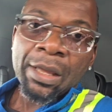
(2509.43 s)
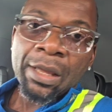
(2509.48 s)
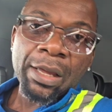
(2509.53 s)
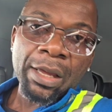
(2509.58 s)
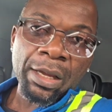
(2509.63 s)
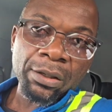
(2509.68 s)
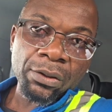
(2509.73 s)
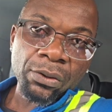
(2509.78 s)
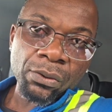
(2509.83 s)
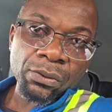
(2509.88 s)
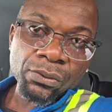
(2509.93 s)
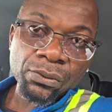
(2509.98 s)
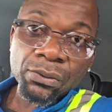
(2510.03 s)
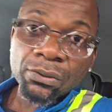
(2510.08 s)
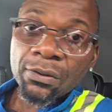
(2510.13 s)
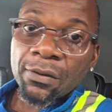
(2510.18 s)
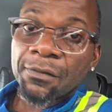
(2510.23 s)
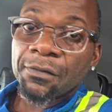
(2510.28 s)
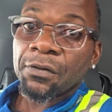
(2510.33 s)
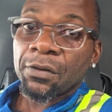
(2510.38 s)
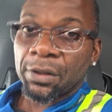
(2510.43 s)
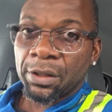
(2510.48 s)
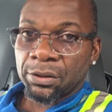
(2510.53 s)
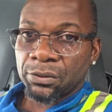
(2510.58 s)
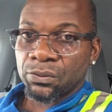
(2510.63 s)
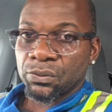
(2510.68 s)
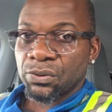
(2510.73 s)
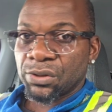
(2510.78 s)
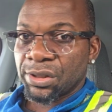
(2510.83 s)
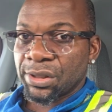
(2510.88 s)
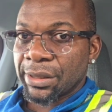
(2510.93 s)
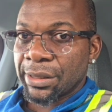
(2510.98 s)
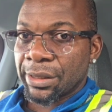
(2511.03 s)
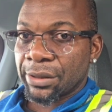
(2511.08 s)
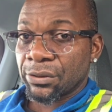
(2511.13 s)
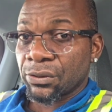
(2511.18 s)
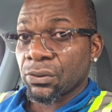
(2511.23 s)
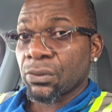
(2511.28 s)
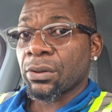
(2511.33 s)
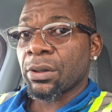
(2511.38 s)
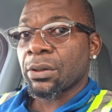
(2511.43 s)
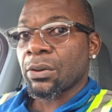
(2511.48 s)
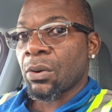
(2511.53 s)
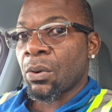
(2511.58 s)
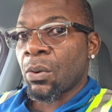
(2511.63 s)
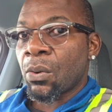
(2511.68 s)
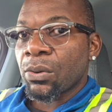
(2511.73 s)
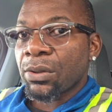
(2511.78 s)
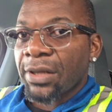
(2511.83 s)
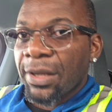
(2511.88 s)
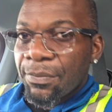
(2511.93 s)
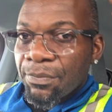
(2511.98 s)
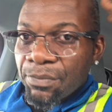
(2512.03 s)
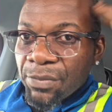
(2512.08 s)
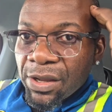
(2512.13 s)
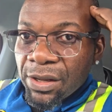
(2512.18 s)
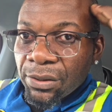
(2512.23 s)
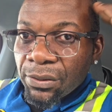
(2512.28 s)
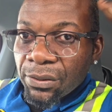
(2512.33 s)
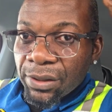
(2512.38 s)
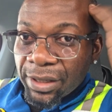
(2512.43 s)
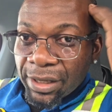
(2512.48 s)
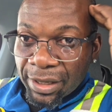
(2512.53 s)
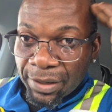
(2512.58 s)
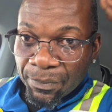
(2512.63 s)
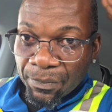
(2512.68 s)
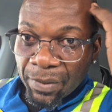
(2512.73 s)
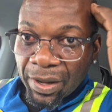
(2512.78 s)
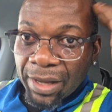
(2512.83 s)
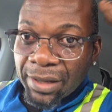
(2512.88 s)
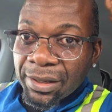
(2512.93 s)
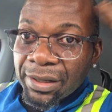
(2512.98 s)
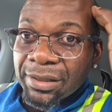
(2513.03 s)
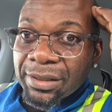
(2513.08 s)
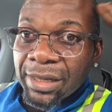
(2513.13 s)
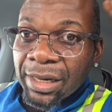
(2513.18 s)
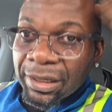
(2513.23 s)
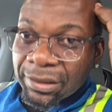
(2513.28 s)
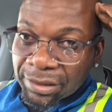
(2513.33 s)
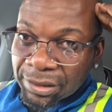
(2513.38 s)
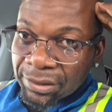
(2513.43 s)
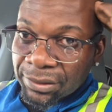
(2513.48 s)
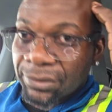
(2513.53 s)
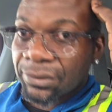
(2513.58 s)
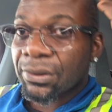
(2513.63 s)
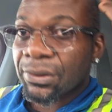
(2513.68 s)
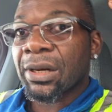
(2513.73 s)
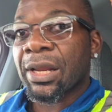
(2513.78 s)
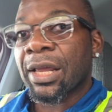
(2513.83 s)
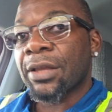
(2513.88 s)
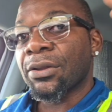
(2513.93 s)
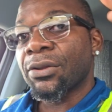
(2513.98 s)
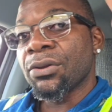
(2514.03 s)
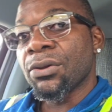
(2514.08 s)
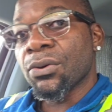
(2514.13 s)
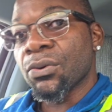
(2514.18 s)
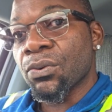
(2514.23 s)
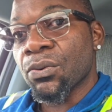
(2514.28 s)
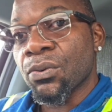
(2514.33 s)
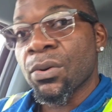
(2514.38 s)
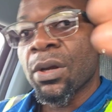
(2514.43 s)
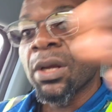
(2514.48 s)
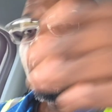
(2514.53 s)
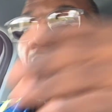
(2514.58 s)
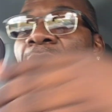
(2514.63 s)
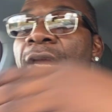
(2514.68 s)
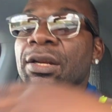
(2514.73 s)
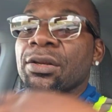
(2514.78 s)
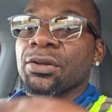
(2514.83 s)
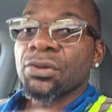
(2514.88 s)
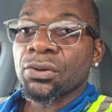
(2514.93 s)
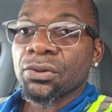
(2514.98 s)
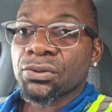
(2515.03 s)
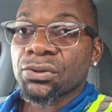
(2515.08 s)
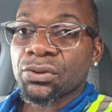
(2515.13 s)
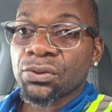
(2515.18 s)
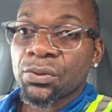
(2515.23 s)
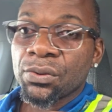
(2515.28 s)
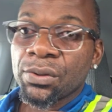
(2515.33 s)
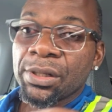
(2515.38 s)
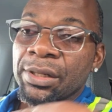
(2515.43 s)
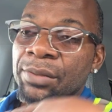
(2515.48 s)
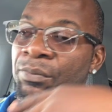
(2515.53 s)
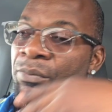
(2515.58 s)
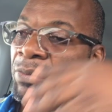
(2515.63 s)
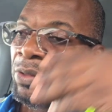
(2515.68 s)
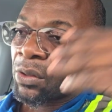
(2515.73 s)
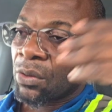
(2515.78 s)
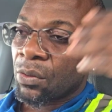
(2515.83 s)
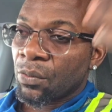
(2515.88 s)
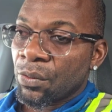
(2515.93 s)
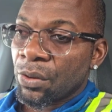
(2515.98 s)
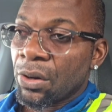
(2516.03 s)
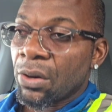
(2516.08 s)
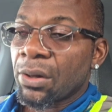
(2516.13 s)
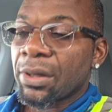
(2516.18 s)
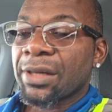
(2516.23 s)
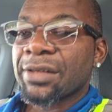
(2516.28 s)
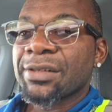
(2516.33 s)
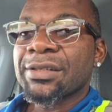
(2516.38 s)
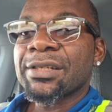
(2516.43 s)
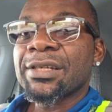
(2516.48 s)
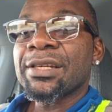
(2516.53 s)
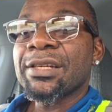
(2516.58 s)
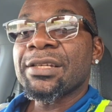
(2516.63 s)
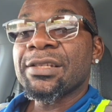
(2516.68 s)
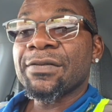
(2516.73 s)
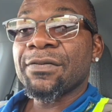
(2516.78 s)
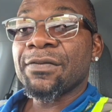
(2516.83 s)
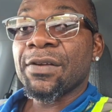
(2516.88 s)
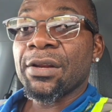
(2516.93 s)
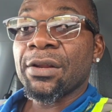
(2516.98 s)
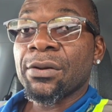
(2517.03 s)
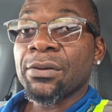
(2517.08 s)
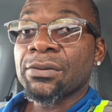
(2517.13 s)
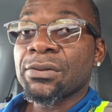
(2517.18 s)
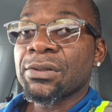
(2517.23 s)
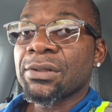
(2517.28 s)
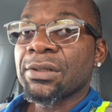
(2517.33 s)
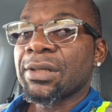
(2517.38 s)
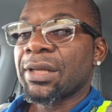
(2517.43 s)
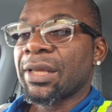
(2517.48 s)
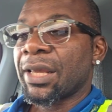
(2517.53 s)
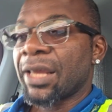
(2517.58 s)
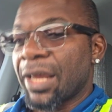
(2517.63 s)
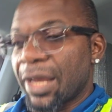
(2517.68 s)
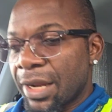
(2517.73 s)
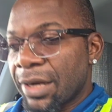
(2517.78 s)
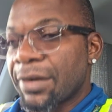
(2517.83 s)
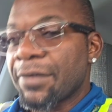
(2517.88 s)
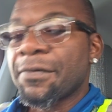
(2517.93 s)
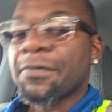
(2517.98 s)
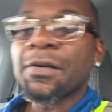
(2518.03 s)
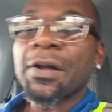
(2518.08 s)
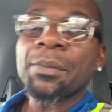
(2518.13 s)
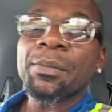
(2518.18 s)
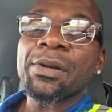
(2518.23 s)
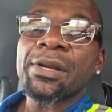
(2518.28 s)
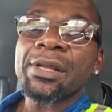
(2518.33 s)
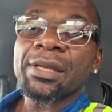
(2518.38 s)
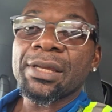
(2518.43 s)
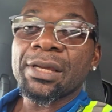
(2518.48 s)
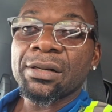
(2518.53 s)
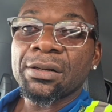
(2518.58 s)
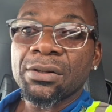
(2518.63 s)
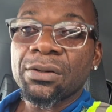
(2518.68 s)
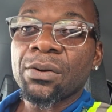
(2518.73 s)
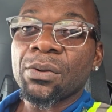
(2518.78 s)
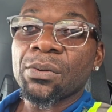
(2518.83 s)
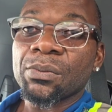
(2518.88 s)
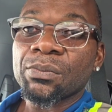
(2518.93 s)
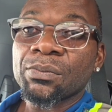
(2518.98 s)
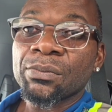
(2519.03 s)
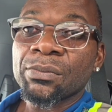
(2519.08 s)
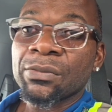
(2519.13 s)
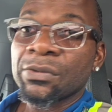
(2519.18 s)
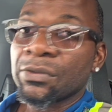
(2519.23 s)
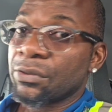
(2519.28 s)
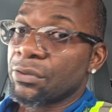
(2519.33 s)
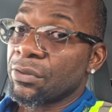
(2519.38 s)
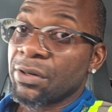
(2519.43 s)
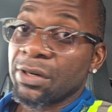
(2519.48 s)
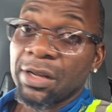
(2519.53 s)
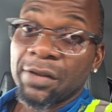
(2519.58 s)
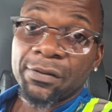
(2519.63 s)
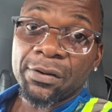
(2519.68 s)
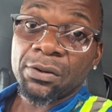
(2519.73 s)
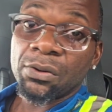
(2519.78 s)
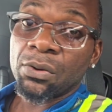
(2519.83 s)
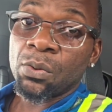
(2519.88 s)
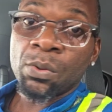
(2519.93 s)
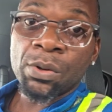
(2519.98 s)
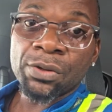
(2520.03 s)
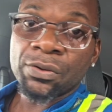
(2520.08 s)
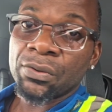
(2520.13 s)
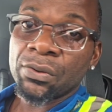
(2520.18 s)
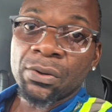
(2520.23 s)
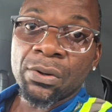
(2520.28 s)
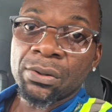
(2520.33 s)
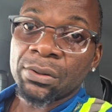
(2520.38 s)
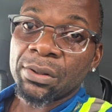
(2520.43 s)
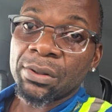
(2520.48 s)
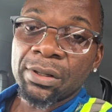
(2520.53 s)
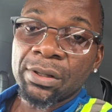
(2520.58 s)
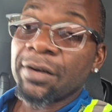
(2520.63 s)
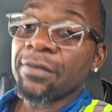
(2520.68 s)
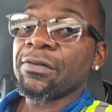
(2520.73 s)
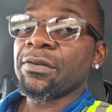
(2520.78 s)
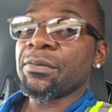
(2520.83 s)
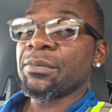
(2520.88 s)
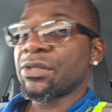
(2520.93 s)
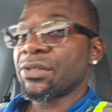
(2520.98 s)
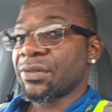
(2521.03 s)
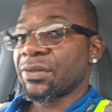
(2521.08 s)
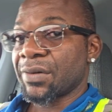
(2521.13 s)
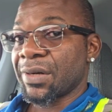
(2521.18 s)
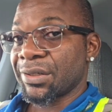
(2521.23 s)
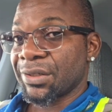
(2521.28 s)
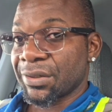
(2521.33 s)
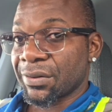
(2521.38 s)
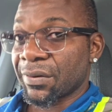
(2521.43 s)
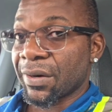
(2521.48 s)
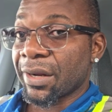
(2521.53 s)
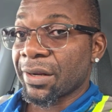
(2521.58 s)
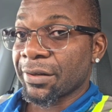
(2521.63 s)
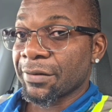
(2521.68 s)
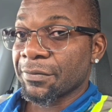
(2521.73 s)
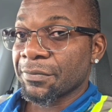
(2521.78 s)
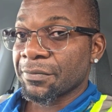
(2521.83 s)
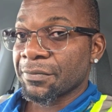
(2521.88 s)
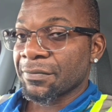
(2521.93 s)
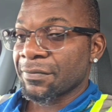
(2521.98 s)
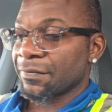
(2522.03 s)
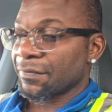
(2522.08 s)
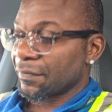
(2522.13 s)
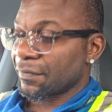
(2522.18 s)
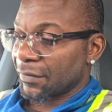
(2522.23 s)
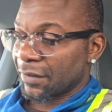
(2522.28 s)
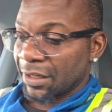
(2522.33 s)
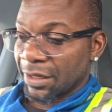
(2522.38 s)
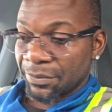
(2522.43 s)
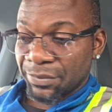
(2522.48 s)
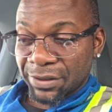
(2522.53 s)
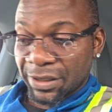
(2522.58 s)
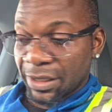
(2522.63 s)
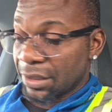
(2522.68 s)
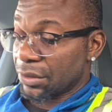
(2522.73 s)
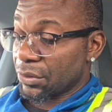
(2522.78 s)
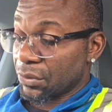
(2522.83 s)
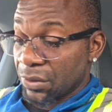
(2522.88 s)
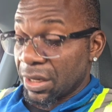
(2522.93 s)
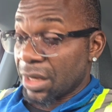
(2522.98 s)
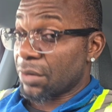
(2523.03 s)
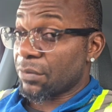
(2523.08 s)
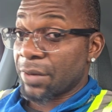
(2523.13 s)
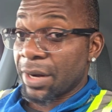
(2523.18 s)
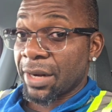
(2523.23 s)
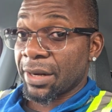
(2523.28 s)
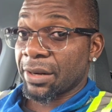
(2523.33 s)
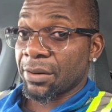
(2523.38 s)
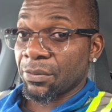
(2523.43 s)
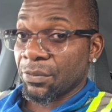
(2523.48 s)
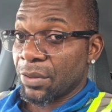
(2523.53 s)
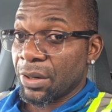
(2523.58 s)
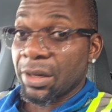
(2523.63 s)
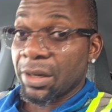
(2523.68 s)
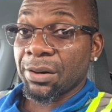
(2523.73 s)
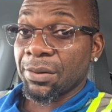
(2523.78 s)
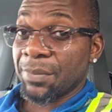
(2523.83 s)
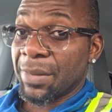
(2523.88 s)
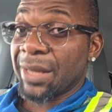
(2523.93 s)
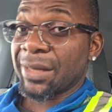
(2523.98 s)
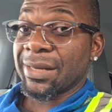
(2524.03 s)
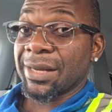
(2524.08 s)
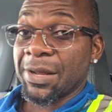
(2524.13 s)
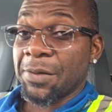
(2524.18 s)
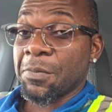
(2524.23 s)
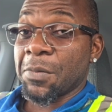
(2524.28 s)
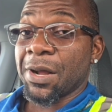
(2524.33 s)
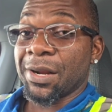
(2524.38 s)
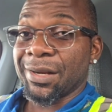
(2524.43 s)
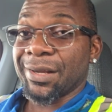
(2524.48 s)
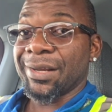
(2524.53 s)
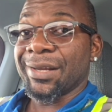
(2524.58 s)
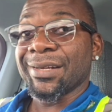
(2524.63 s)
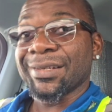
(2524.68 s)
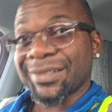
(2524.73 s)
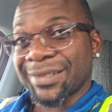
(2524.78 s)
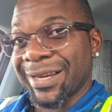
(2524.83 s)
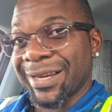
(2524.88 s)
And also don't forget to share so that other millionaire minded attitude like you and yours truly, we all can see these videos and the family can grow. You never know what you're going to learn from a stranger, right? I'm telling you, get ready. We're going to make that money.